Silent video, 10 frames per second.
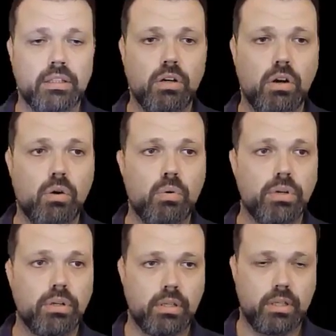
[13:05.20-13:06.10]
go
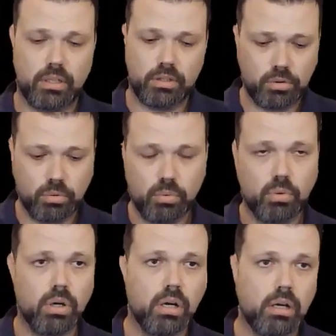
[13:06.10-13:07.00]

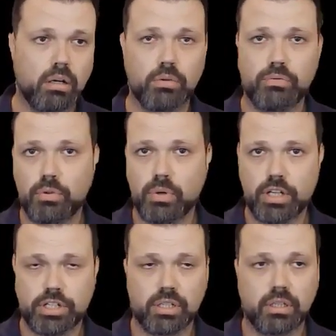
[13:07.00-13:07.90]
to
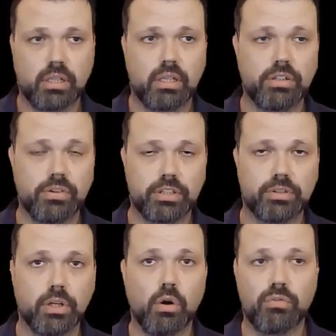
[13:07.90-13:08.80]
configuration uh,
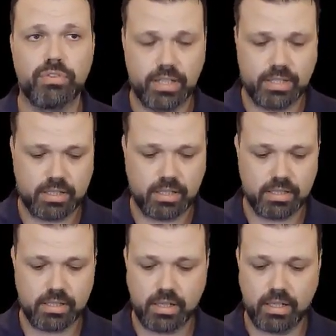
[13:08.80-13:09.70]
directory of the
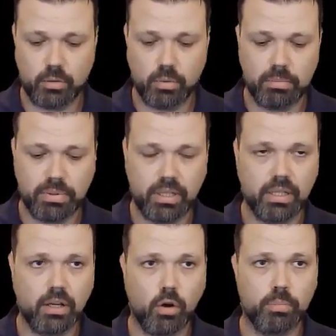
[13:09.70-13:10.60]
instance. It will be in
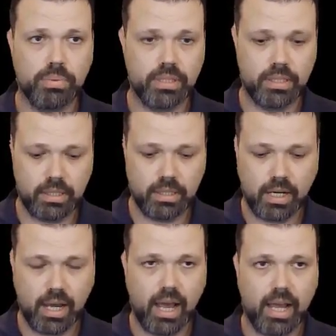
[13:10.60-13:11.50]
OPP
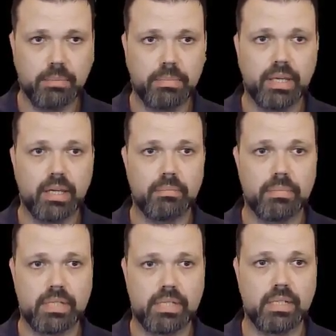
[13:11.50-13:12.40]
IBM
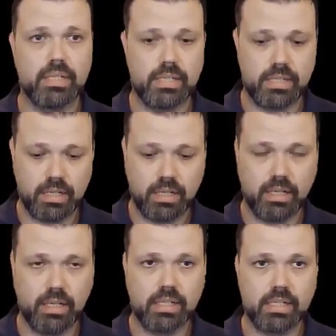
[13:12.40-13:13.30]
CDC
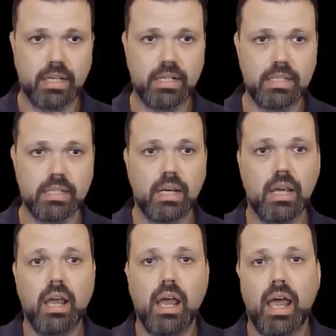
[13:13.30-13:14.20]
instance.
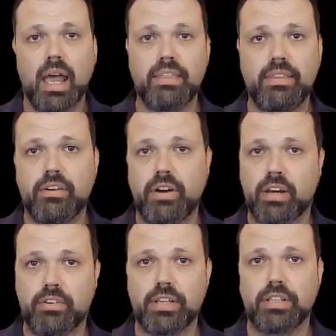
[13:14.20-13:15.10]
And there I
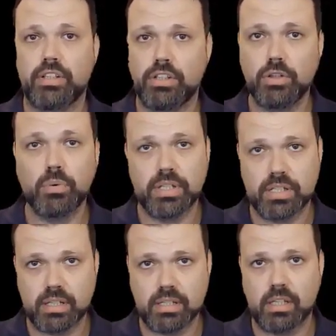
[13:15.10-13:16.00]
created the new
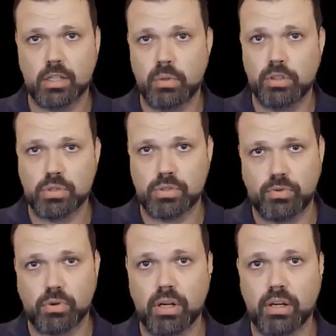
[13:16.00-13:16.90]
instance that we'll use
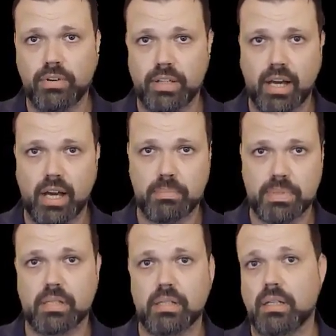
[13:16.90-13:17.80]
for Event
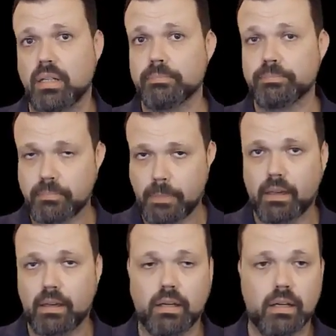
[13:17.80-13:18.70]
Hub's uh,
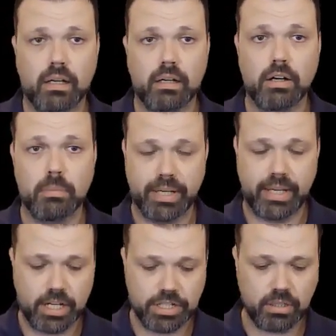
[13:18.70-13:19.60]
uh,
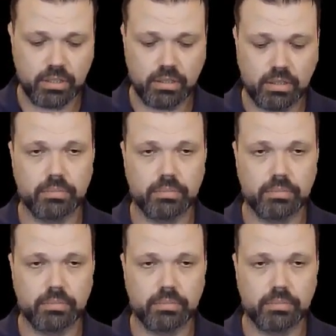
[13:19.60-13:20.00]
replication